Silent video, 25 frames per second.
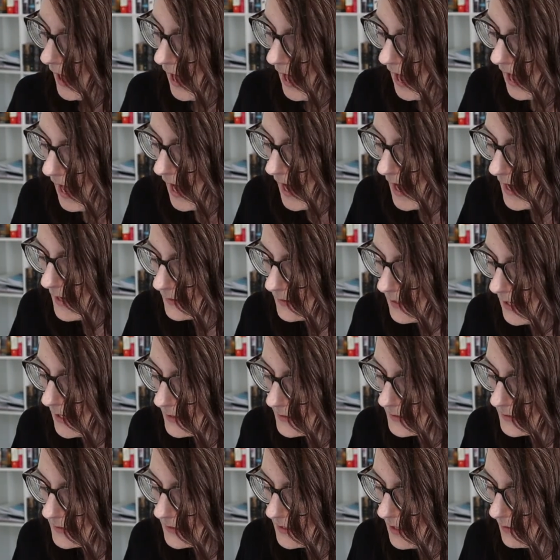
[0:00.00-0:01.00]
and
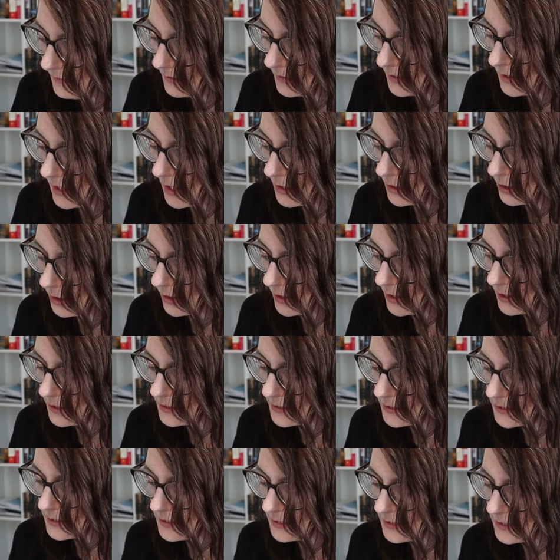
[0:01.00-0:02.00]
has
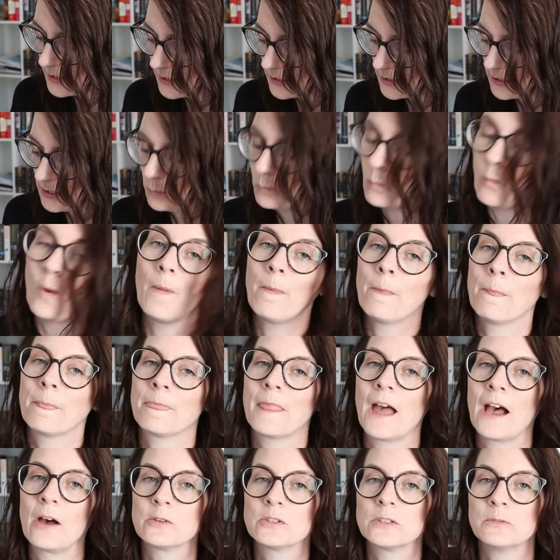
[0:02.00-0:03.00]

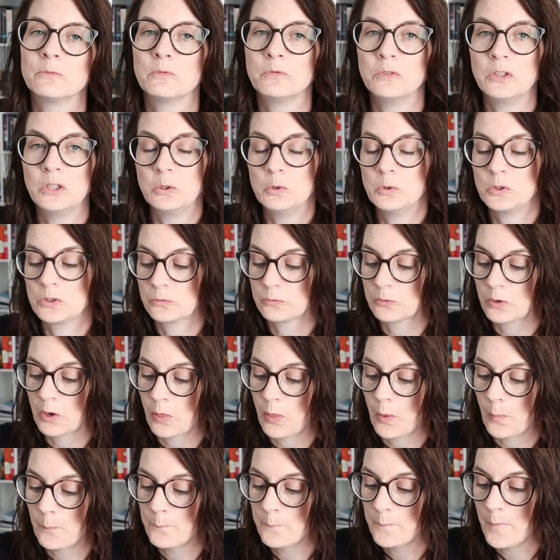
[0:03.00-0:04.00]
761,000 views for
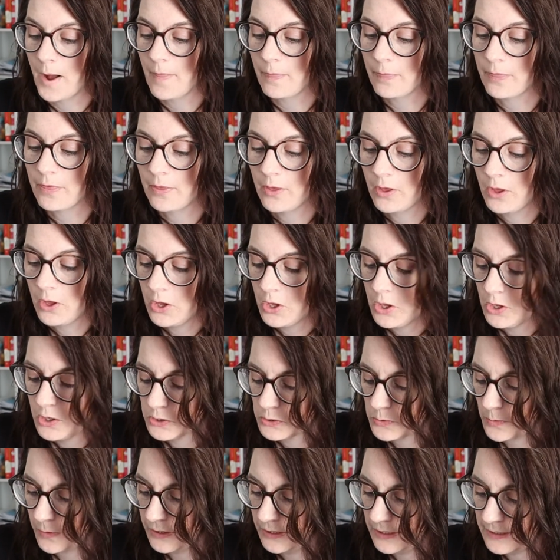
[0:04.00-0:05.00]
the month.
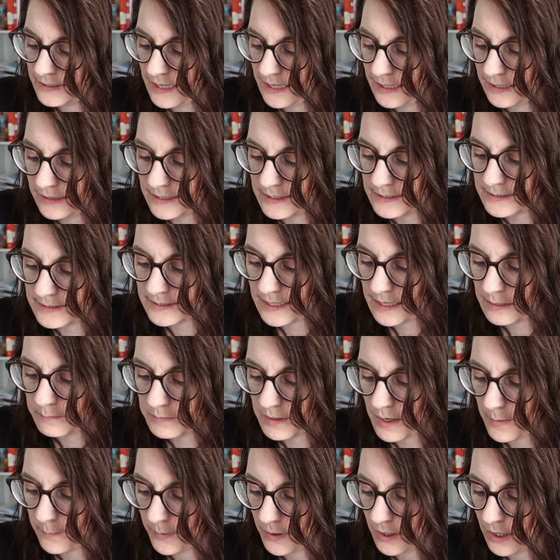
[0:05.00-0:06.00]
So I'm going to take this same
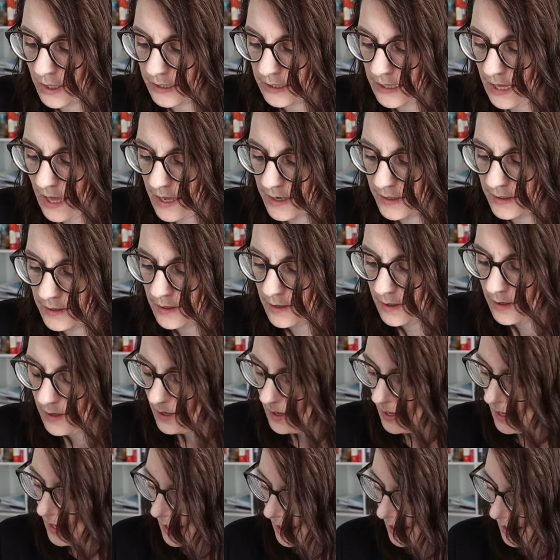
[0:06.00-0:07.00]
number again,
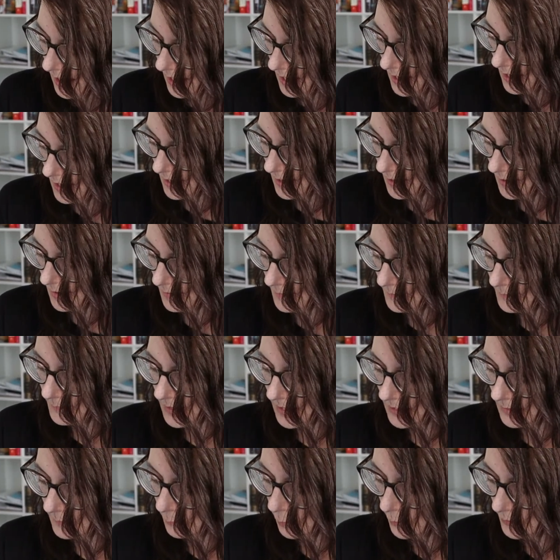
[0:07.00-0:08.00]
and
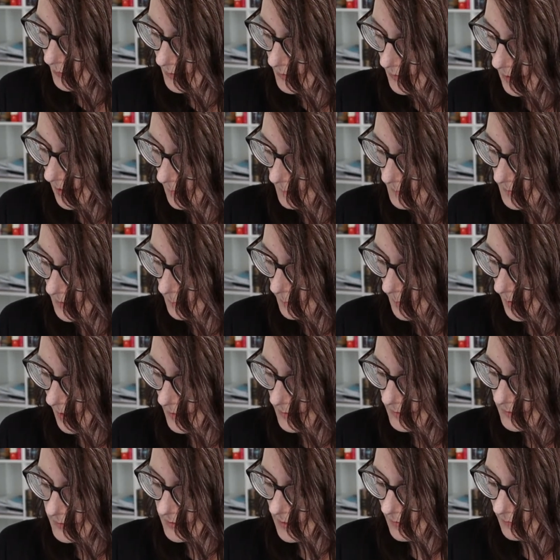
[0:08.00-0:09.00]
I'm going to times it
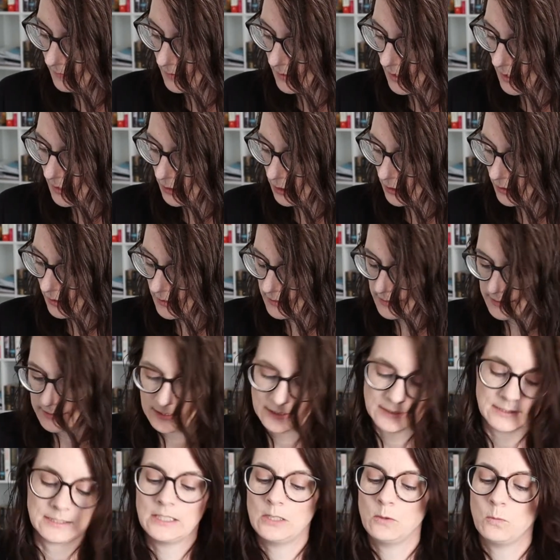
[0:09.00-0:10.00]
by
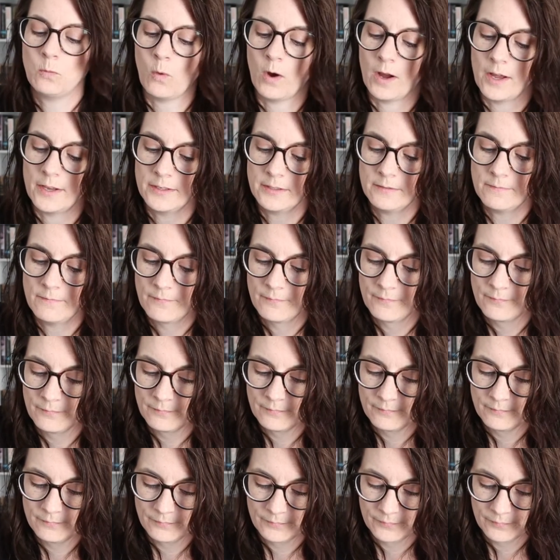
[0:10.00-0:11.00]

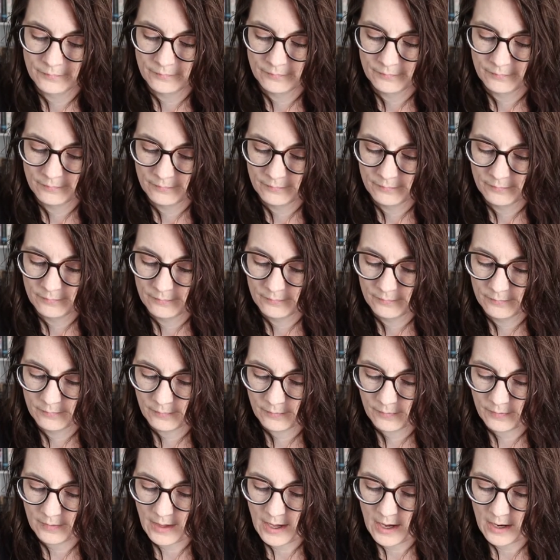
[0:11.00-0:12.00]

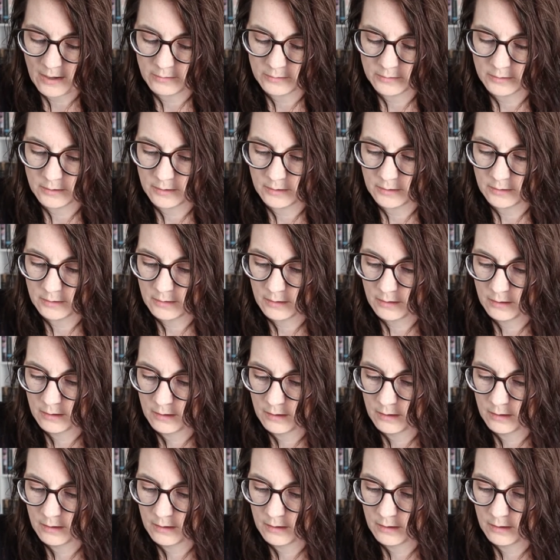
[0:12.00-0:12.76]
761,000,